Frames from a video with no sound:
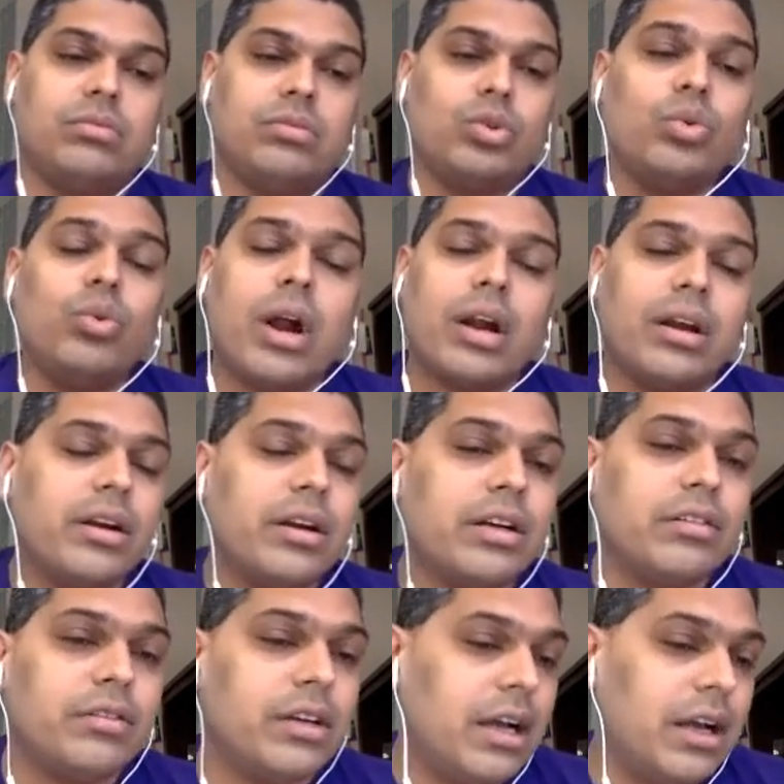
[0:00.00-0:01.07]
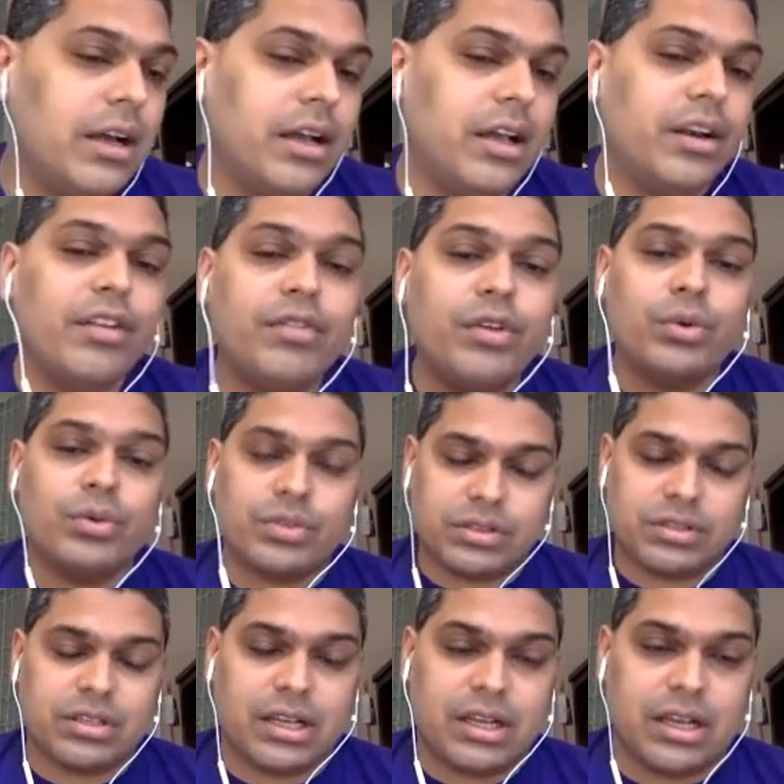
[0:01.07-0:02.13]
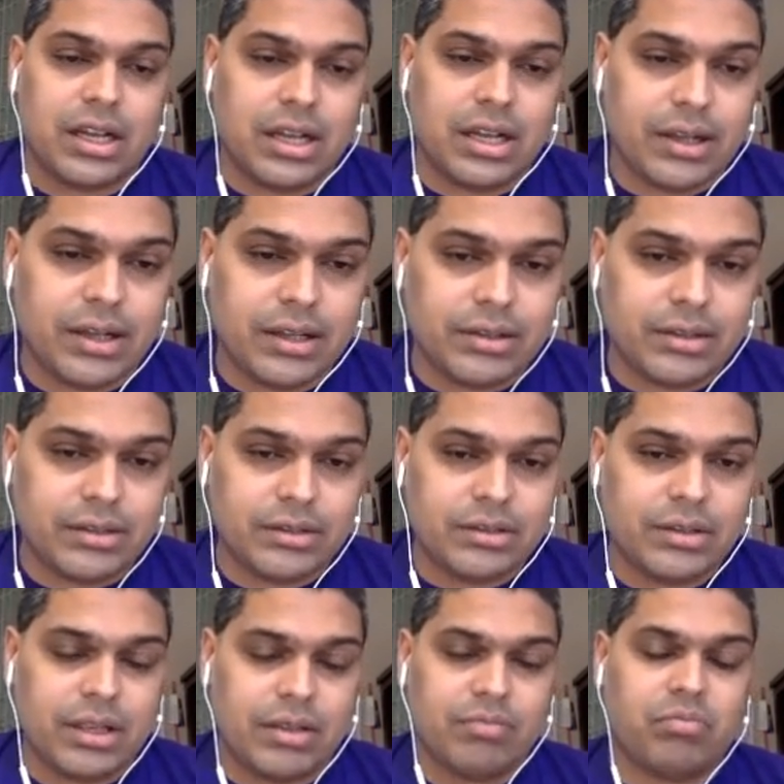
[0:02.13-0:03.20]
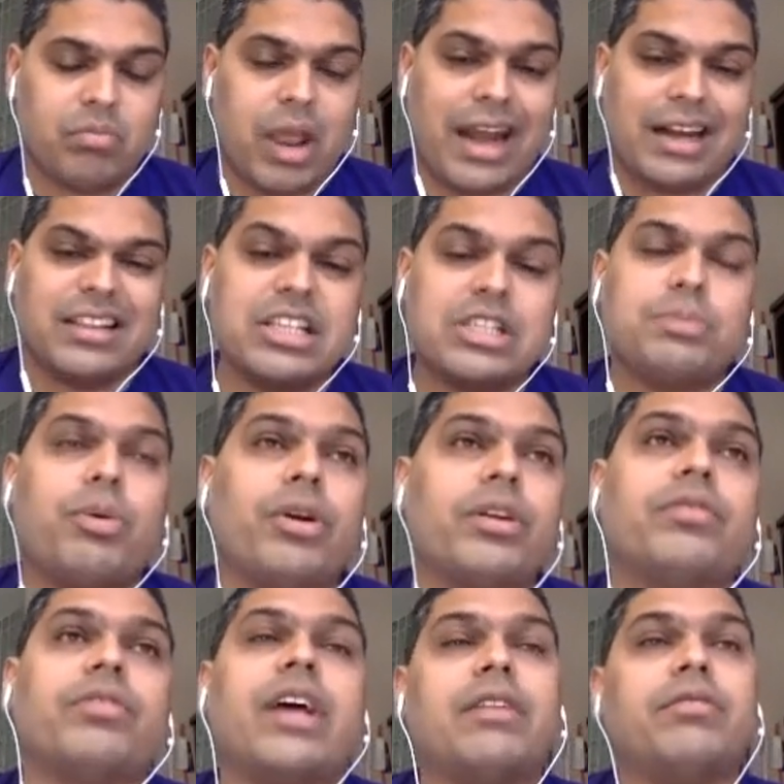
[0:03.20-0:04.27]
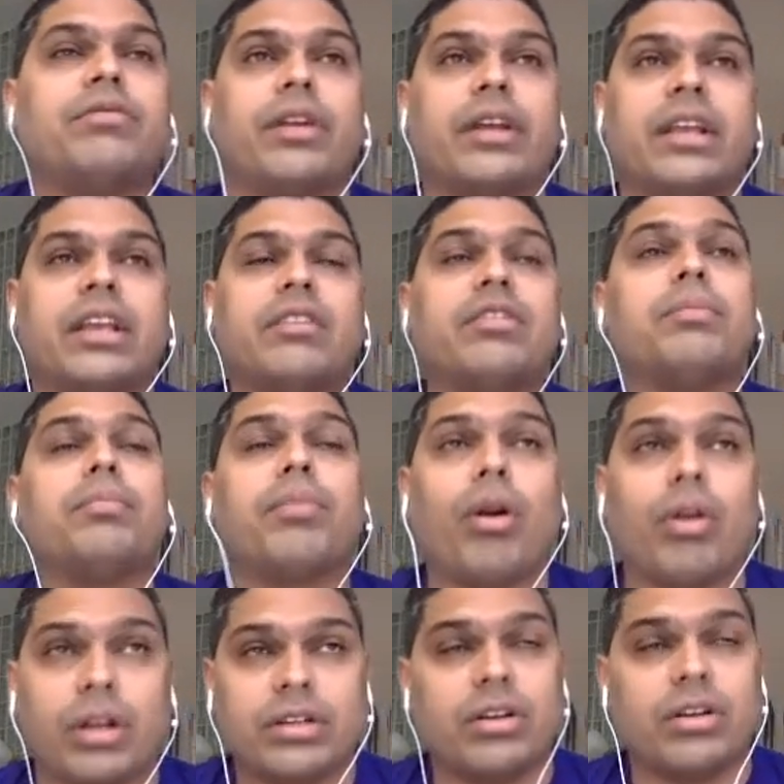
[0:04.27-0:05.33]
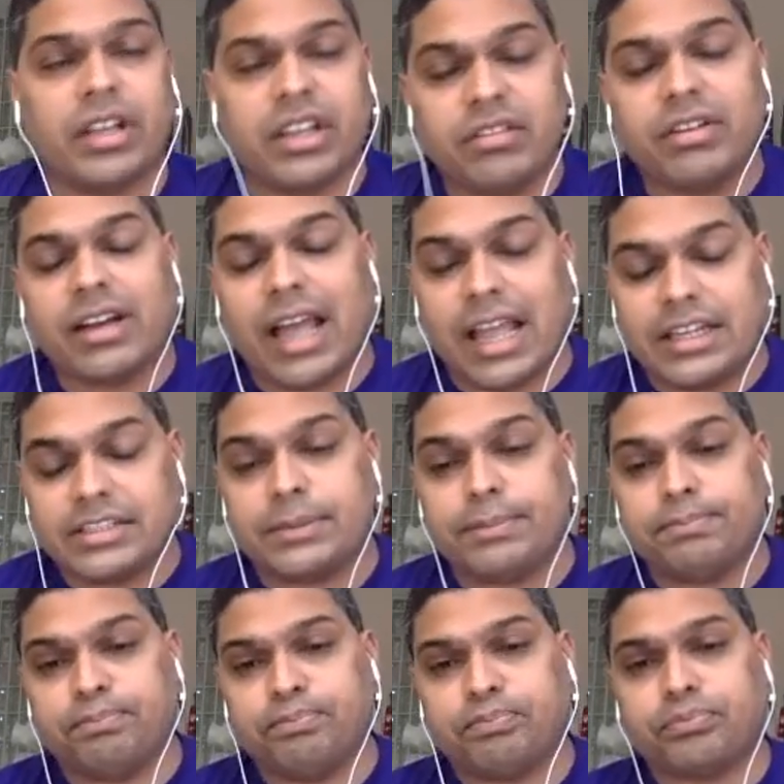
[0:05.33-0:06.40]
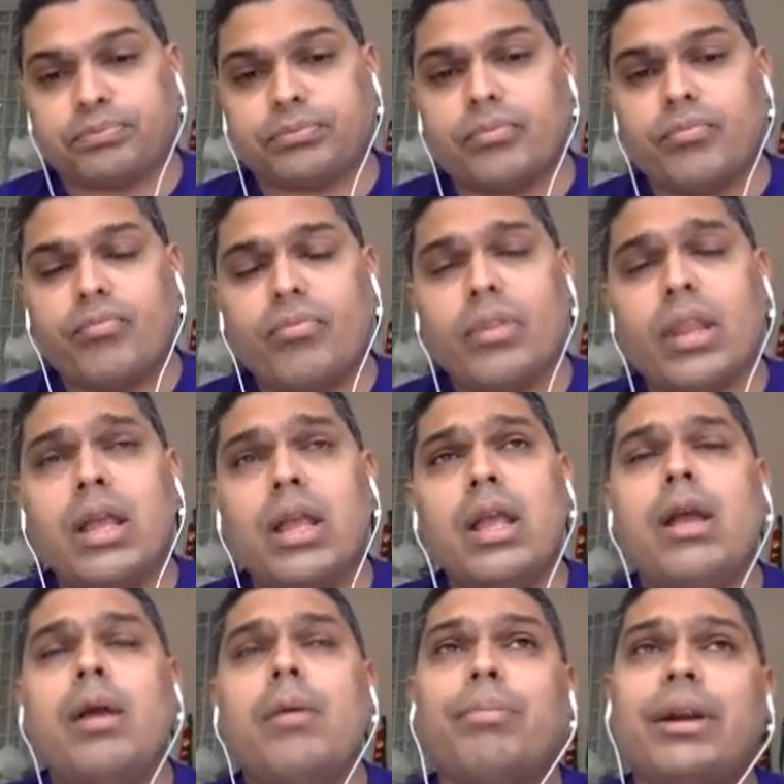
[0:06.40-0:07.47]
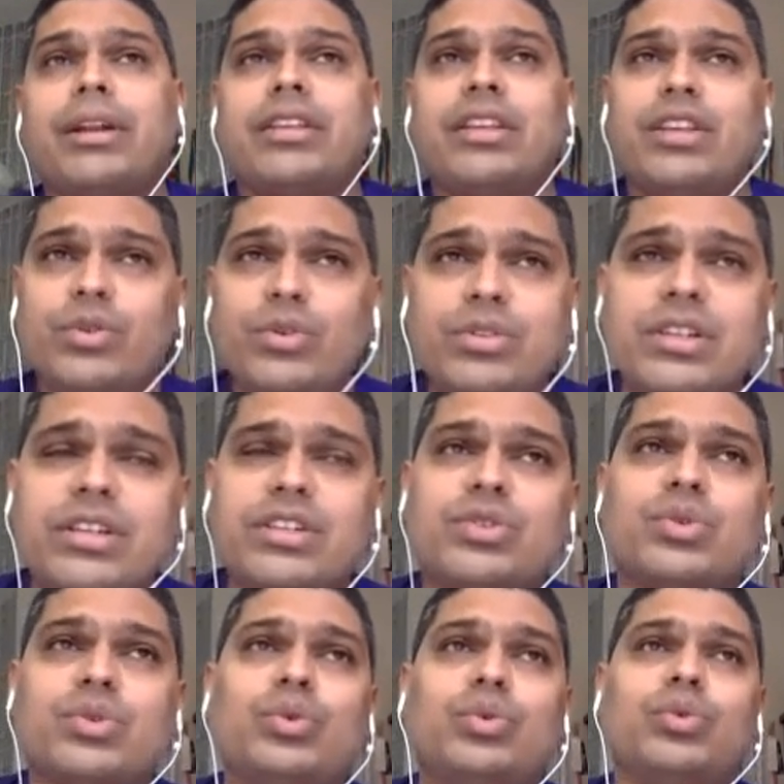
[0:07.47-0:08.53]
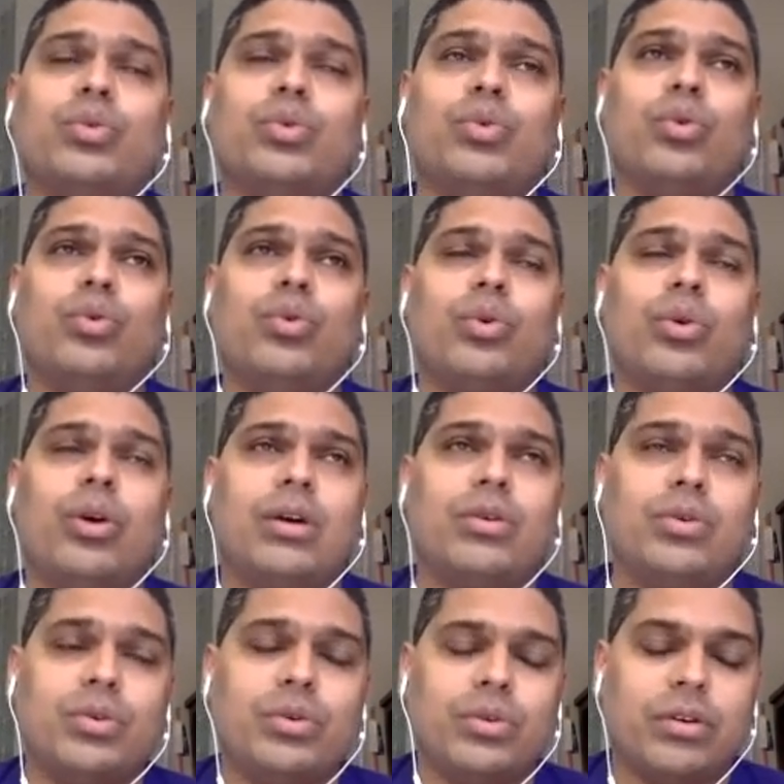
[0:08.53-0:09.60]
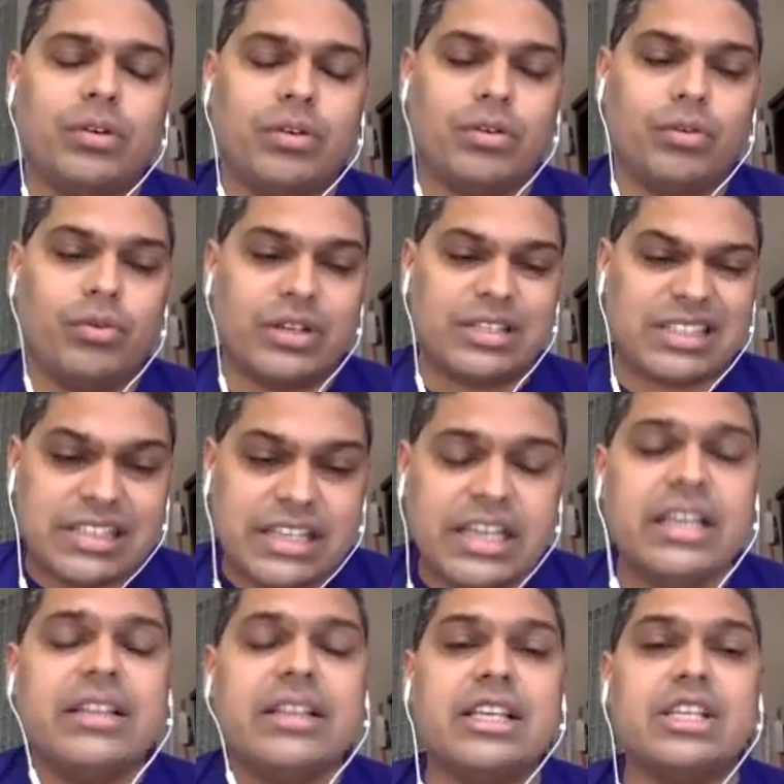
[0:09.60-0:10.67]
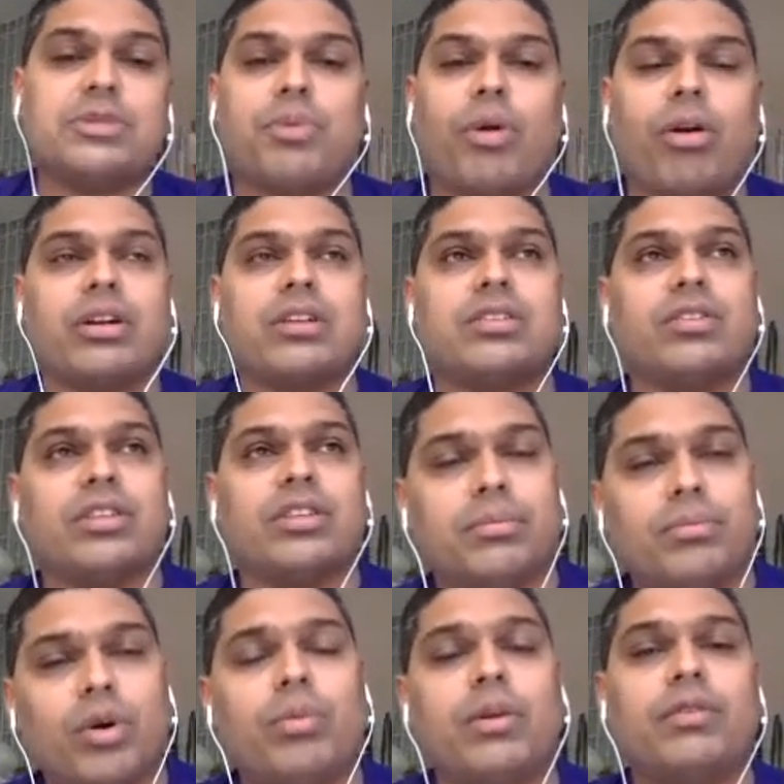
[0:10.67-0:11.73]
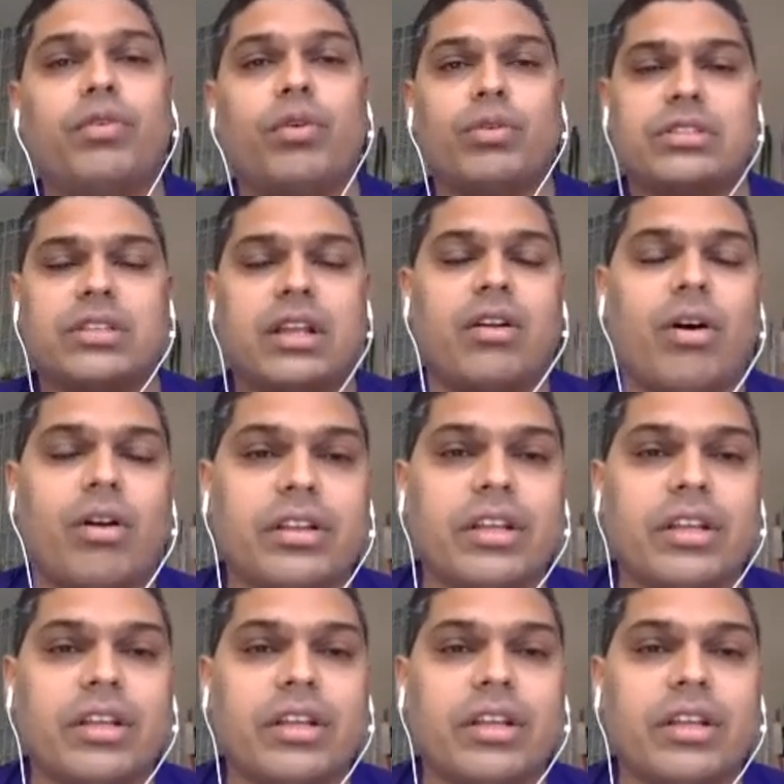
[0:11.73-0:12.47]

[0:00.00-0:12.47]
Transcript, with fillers: 200 uh, reviews uh, at this point of time for a given product or a given item. But the users who who who who are seeing these products on their mobile phones or